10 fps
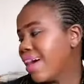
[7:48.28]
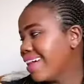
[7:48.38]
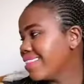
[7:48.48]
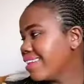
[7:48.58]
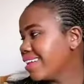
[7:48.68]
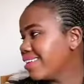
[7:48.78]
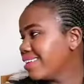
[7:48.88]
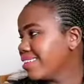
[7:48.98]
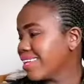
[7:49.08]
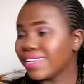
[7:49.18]
And
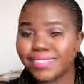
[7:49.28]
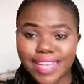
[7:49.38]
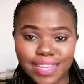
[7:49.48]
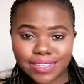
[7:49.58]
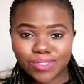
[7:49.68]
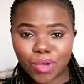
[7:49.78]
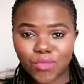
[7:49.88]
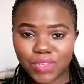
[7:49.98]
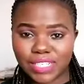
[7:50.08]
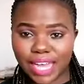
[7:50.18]
then they take
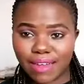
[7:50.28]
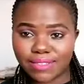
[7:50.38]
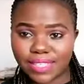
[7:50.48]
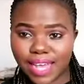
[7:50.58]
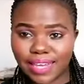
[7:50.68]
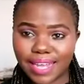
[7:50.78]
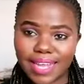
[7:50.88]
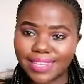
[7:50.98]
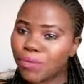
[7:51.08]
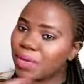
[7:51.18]
Scofield outside.
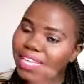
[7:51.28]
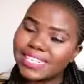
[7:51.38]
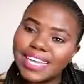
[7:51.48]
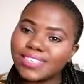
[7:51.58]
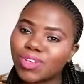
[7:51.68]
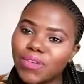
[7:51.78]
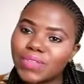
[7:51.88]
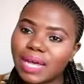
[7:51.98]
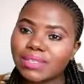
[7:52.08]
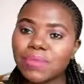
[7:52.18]
And when they take
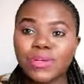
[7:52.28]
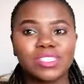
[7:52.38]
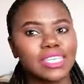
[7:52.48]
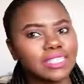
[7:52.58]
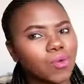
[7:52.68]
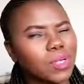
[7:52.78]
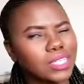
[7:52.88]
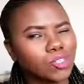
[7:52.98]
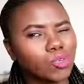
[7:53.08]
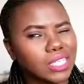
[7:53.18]
Scofield outside, because they still
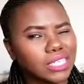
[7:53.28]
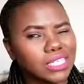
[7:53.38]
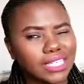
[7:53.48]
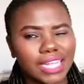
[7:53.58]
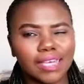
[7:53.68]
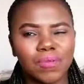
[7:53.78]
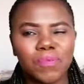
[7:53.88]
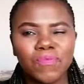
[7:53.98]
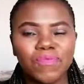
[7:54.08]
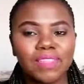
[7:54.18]
wanted to hit each other,
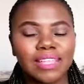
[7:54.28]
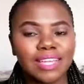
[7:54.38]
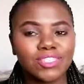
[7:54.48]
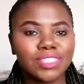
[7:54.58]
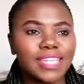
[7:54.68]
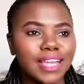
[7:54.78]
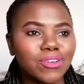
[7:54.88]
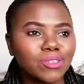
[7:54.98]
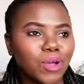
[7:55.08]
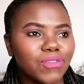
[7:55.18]
they
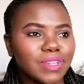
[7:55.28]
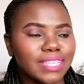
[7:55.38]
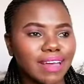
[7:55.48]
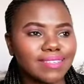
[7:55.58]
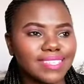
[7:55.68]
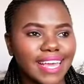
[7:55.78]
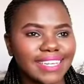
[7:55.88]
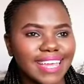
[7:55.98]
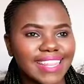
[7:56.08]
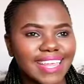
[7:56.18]
take Scofield
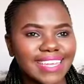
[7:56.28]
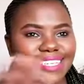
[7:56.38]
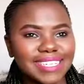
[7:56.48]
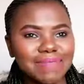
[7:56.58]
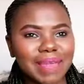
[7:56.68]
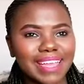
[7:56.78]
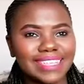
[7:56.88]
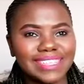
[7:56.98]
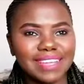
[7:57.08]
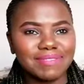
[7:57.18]
outside, and then
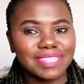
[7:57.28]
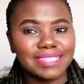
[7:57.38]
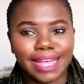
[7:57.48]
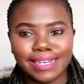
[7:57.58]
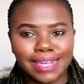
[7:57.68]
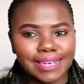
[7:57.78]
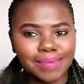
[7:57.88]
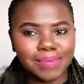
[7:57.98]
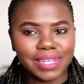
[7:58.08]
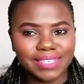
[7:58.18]
T-Bag is left inside, and
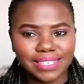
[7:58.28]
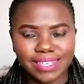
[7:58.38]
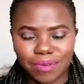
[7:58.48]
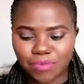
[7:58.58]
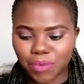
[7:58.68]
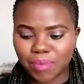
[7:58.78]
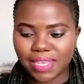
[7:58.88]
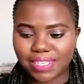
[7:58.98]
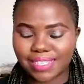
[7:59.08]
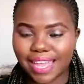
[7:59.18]
he breaks it down for me.
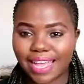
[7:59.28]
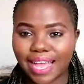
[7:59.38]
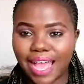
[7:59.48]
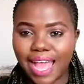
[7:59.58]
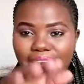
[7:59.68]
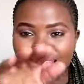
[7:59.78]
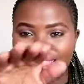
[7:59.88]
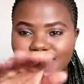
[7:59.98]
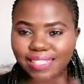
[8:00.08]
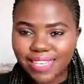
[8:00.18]
He's like,
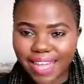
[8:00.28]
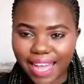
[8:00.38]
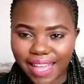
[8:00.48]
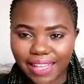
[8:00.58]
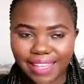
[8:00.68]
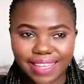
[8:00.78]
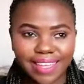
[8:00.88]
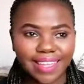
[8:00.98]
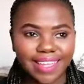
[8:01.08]
this guy